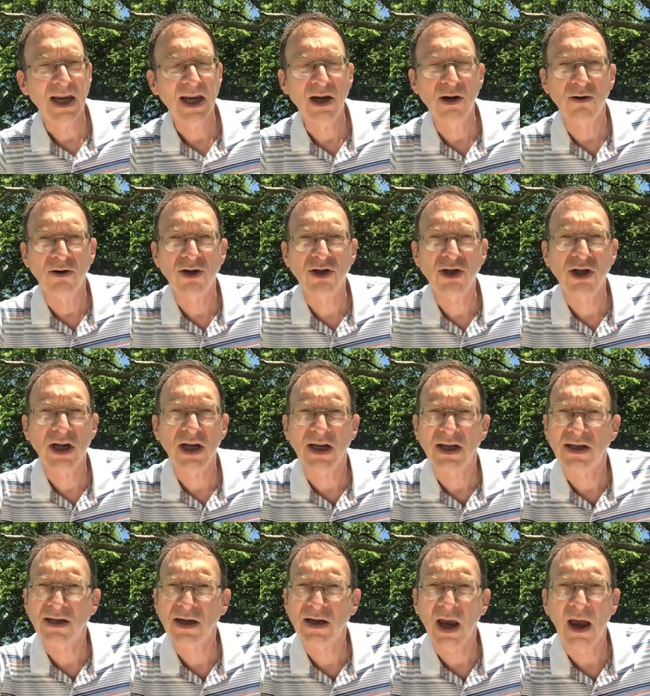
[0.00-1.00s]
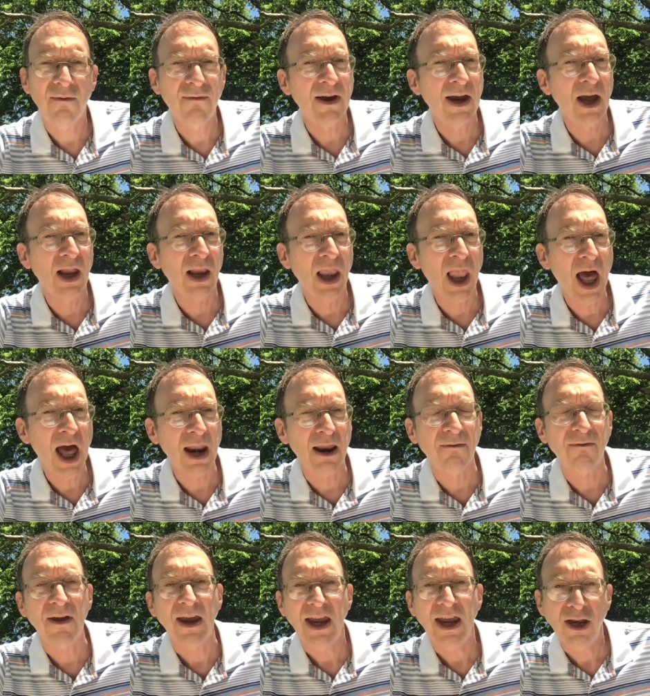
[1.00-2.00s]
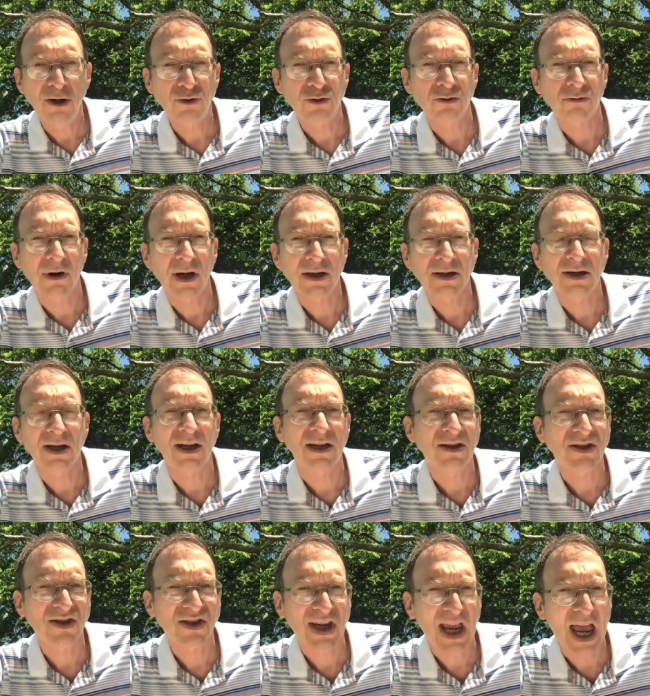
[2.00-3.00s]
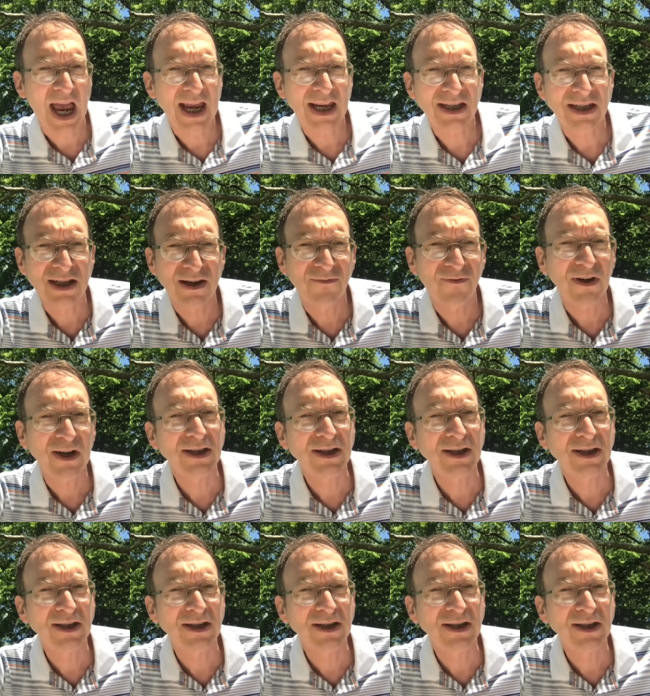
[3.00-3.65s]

he or she is solving a lot of interesting scientific